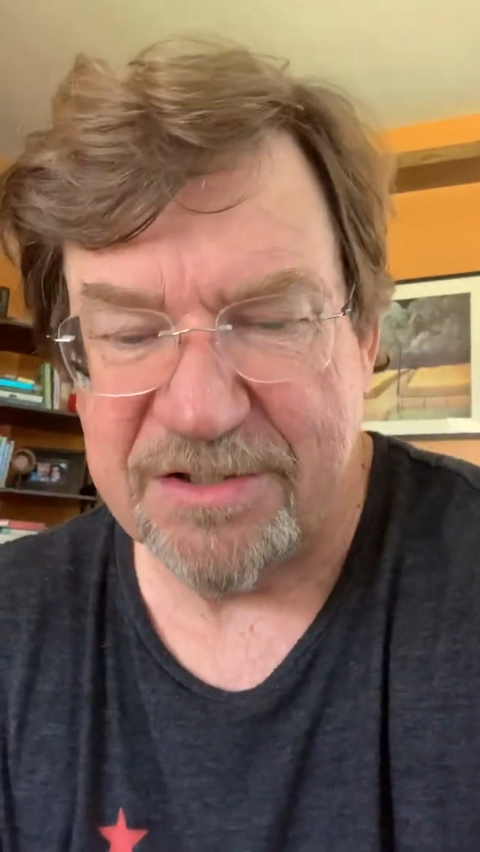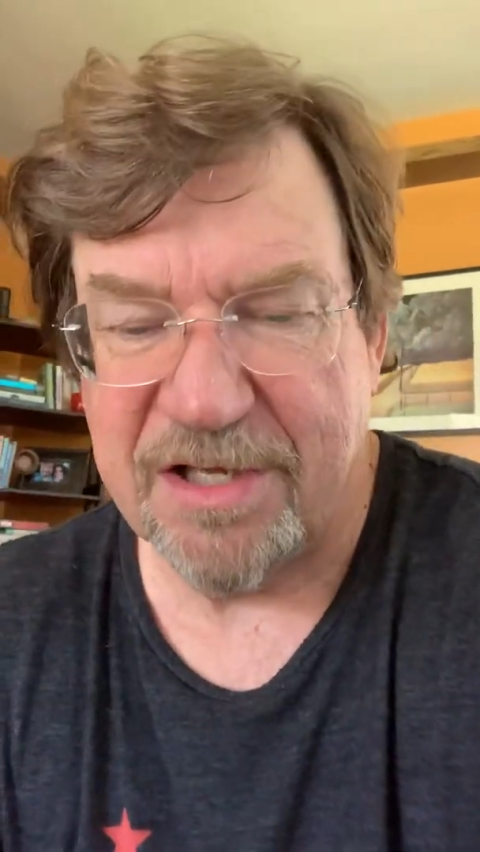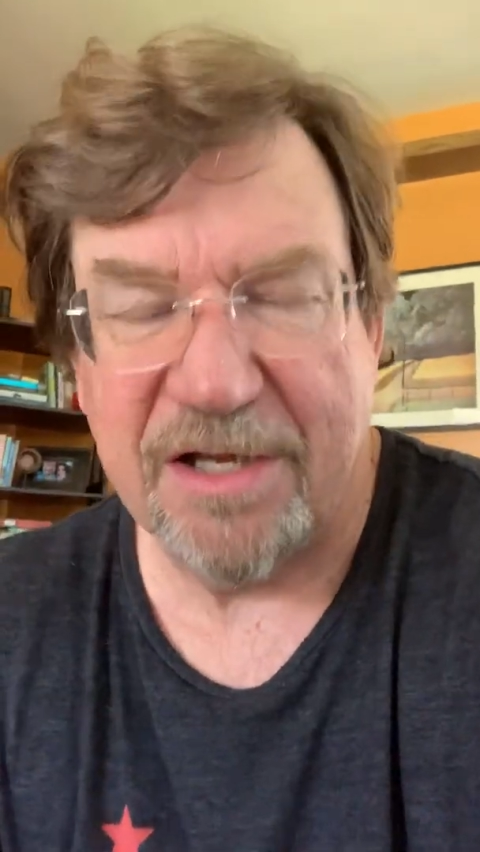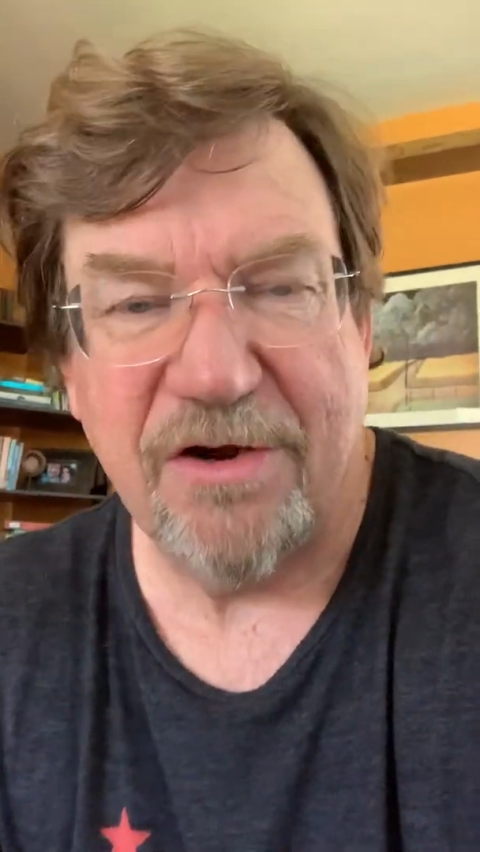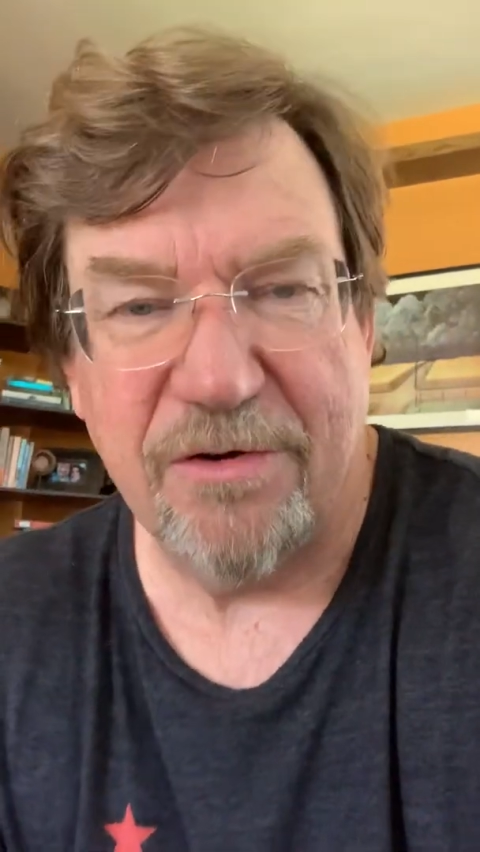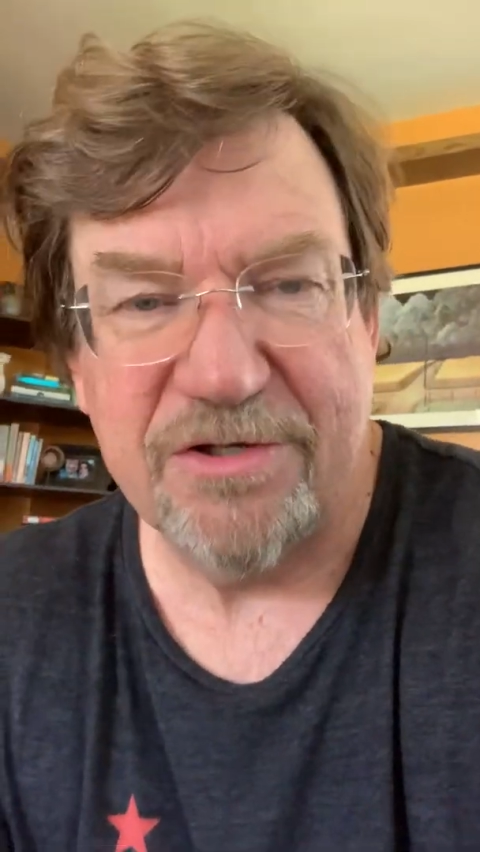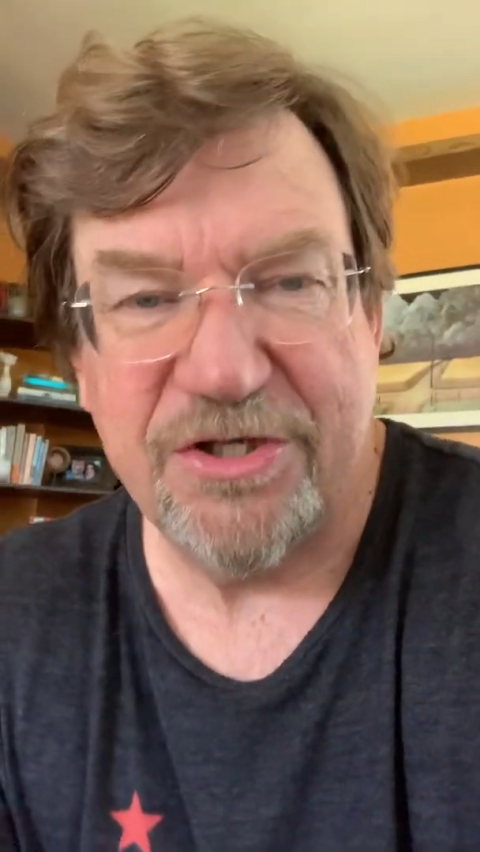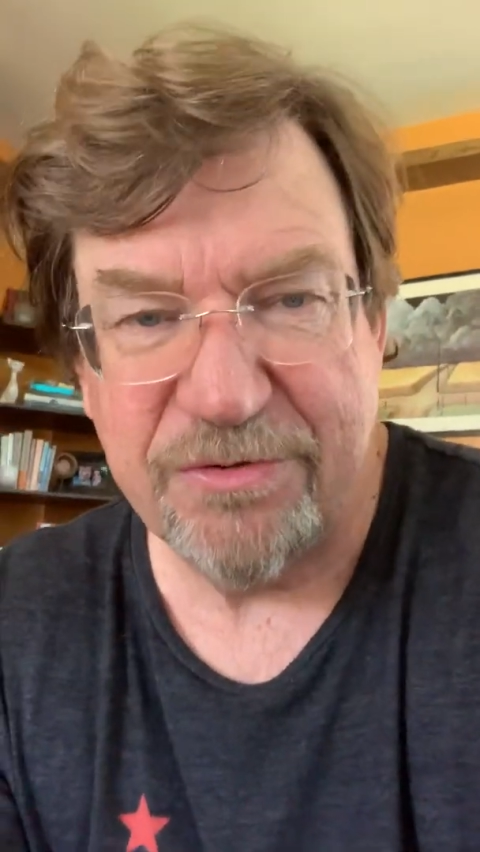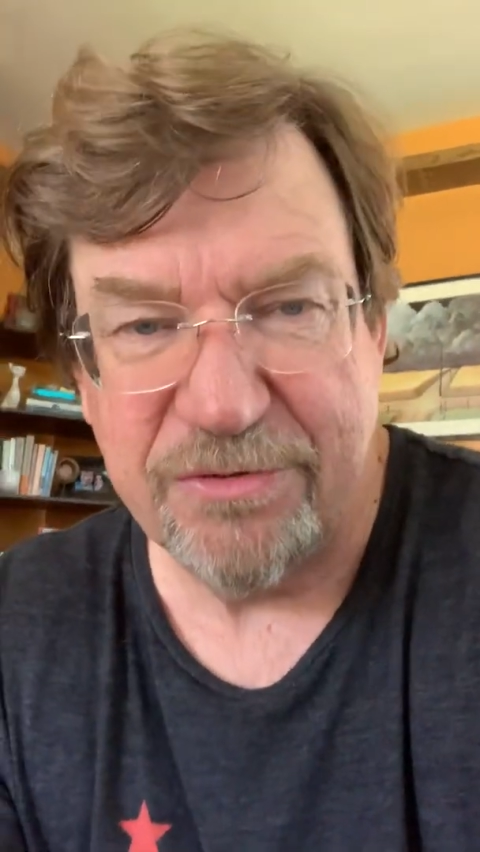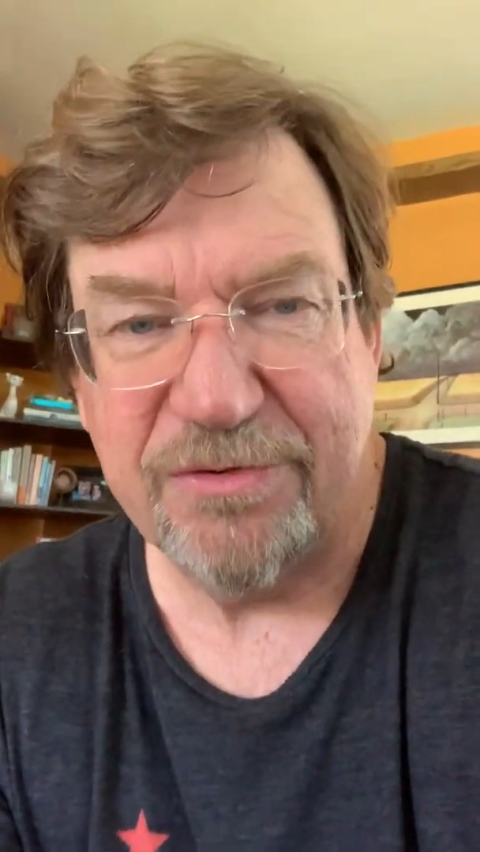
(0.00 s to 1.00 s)
and kind of encourage
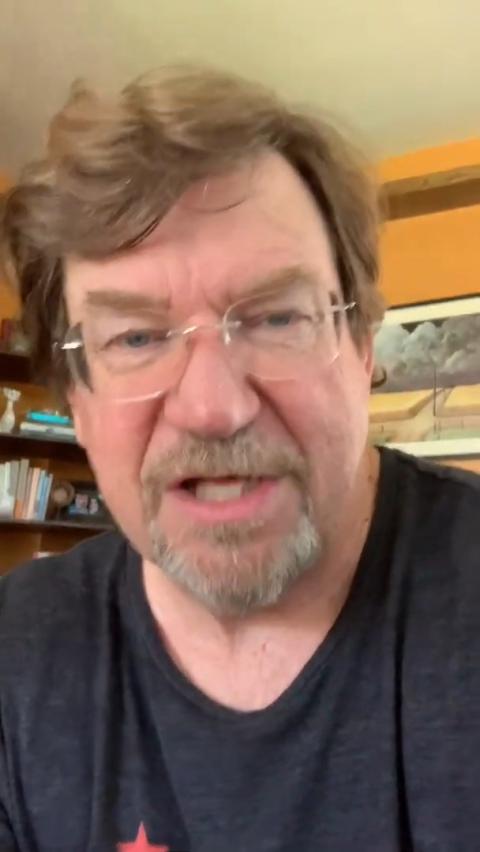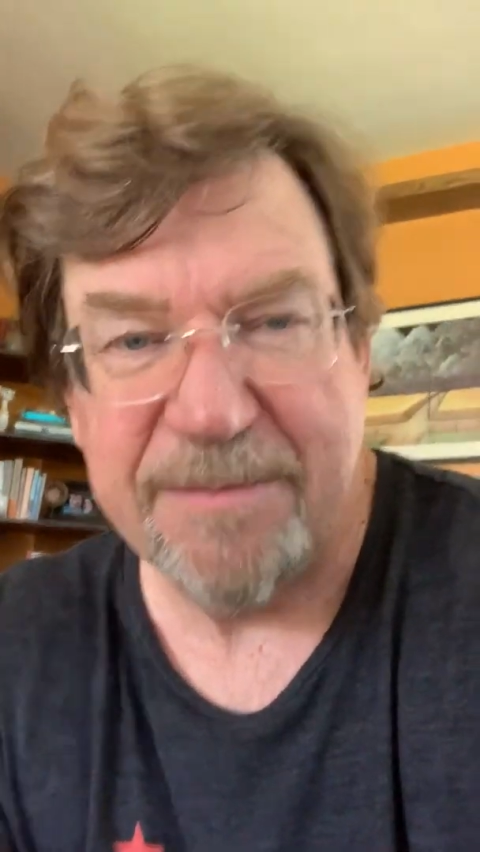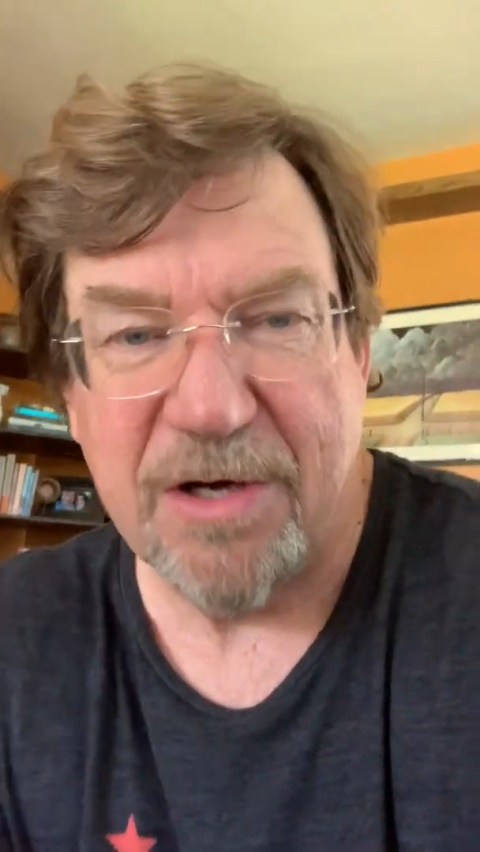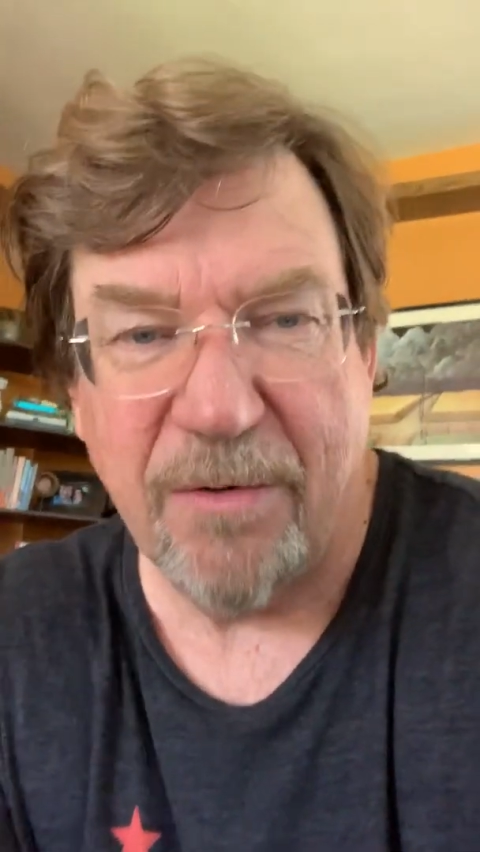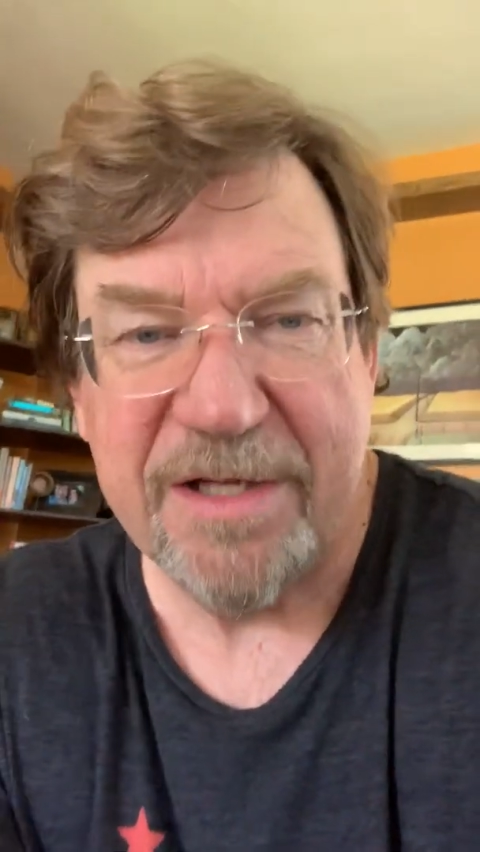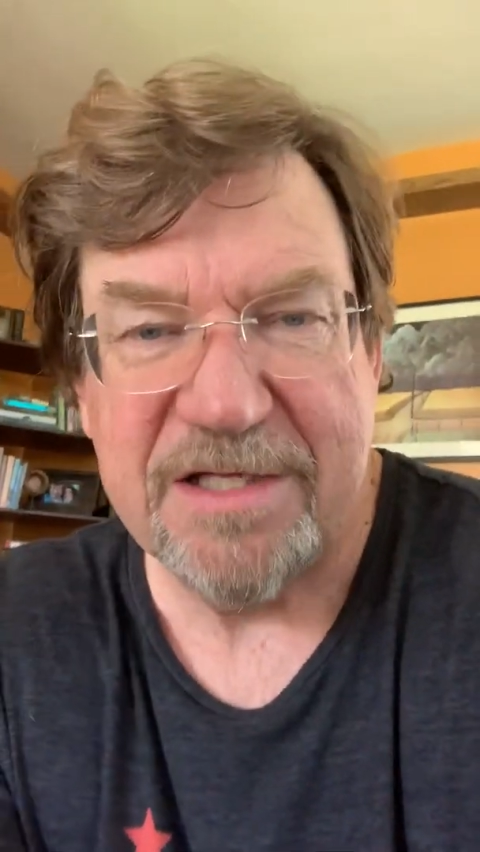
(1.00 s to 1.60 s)
you to keep going.